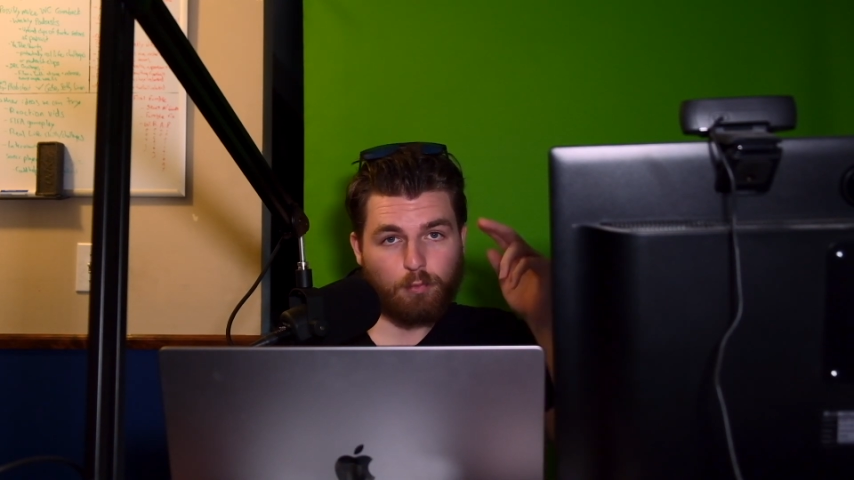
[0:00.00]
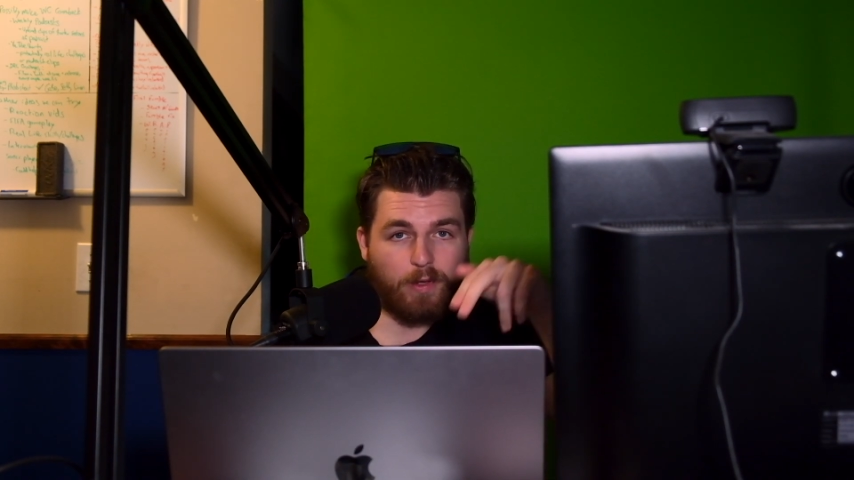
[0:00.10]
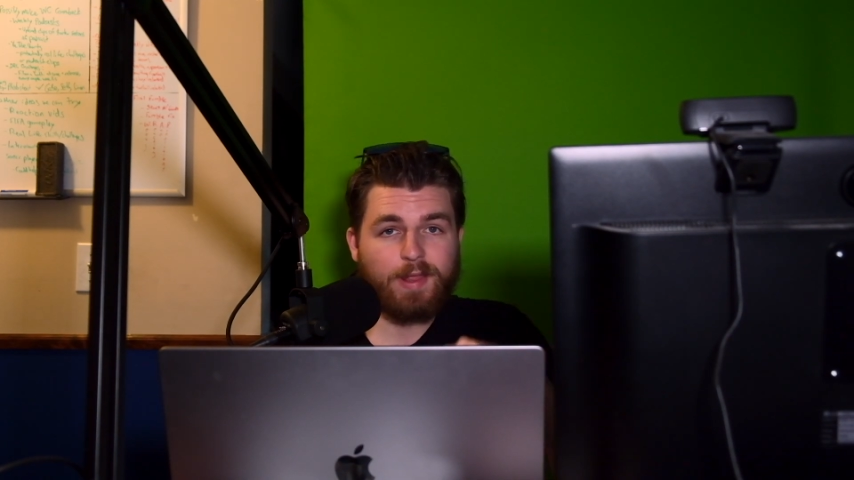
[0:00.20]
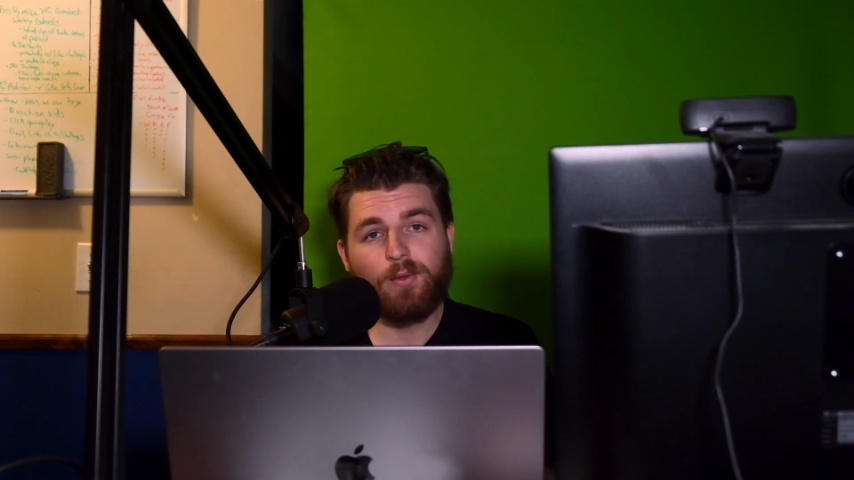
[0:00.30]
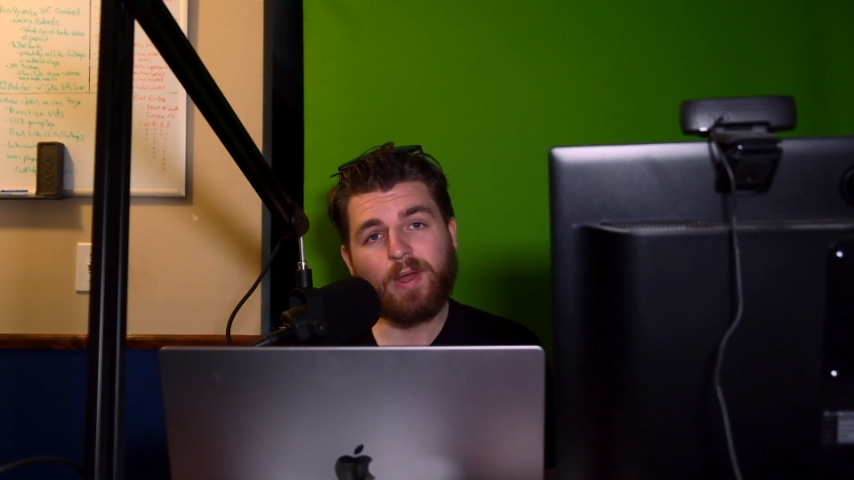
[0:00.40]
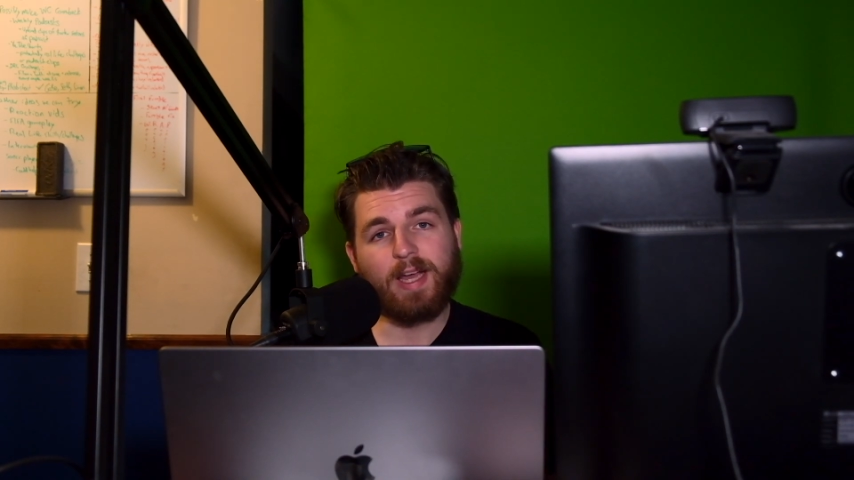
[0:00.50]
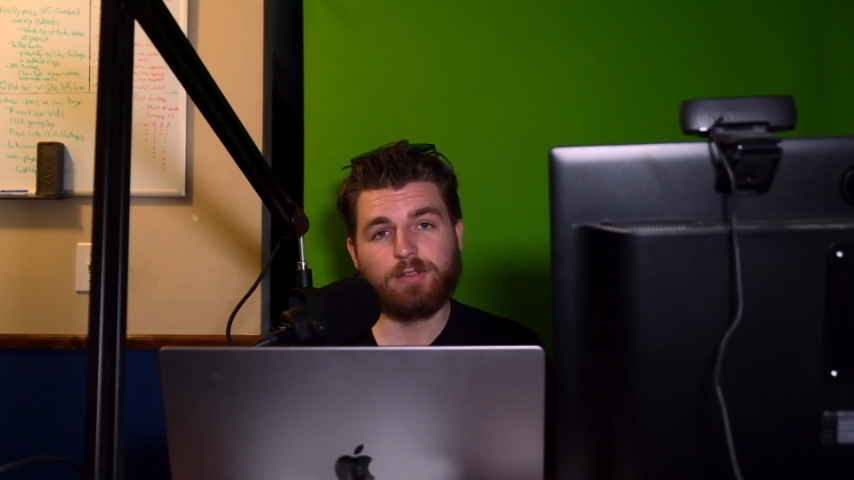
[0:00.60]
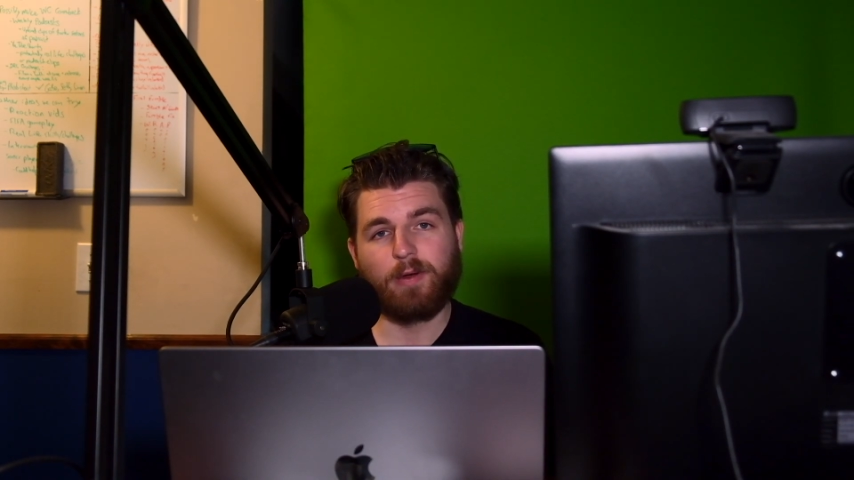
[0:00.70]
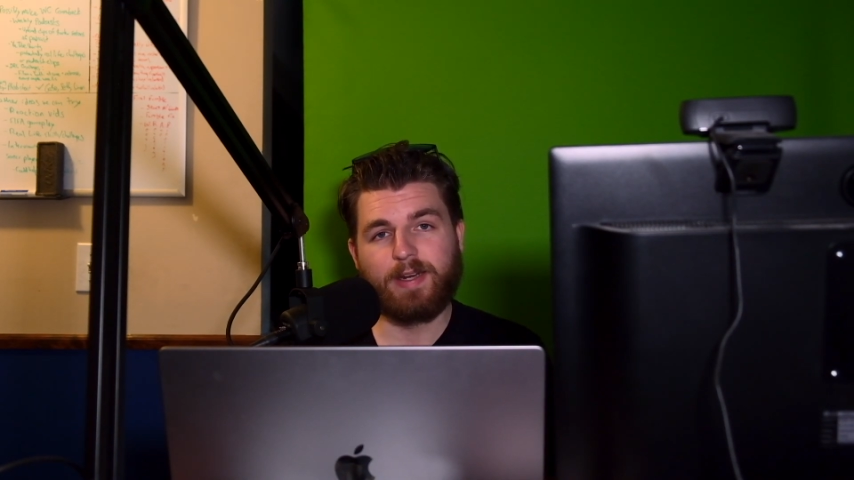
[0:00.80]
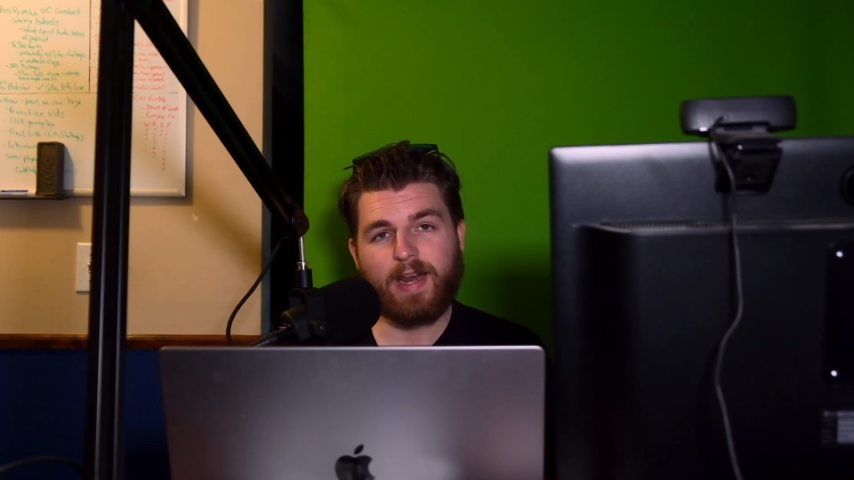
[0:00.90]
with you guys
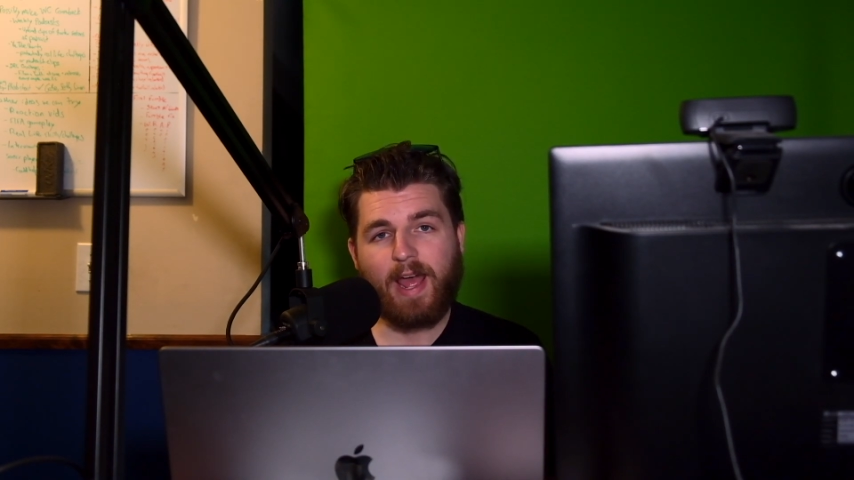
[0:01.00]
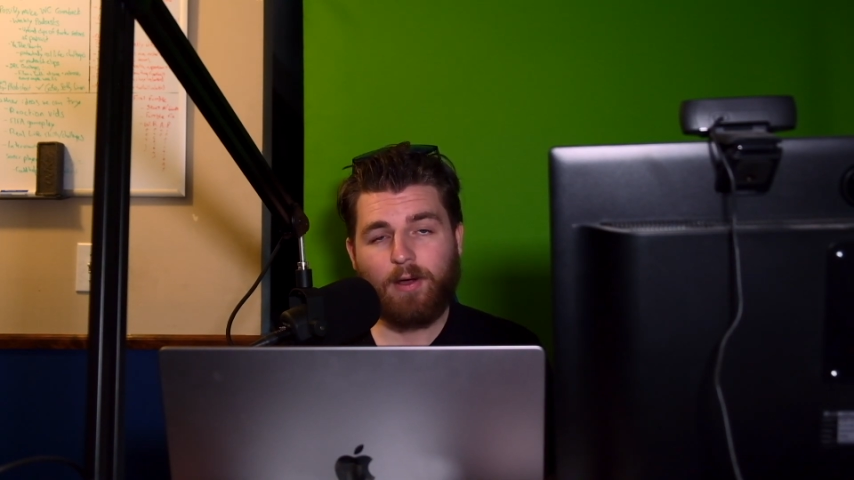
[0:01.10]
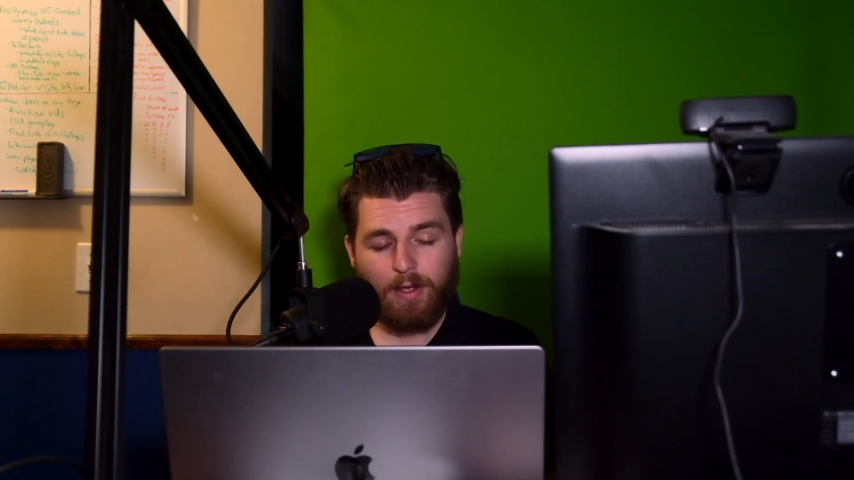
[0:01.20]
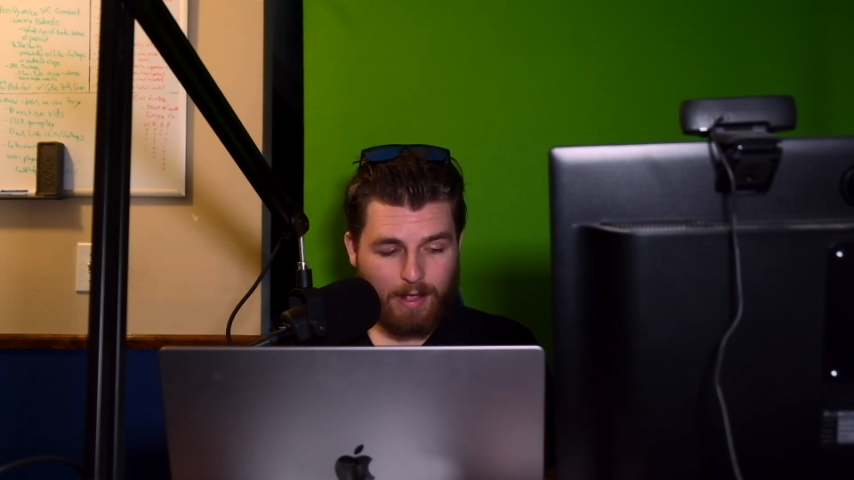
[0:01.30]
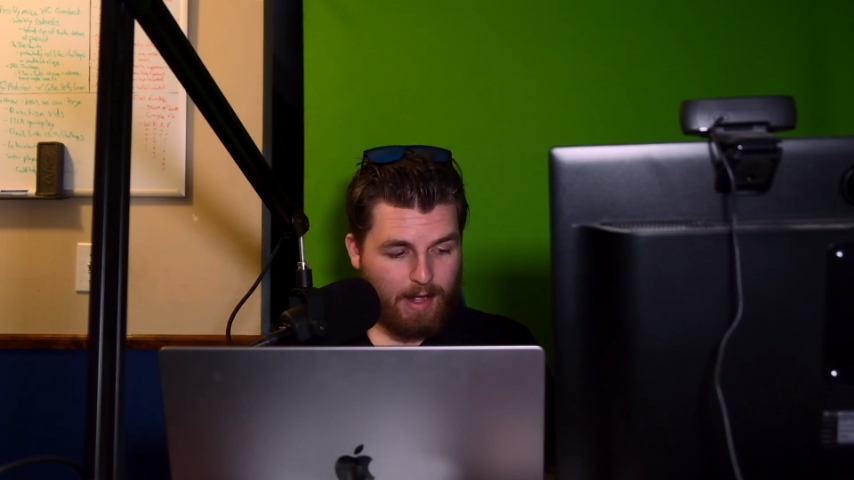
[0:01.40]
right now,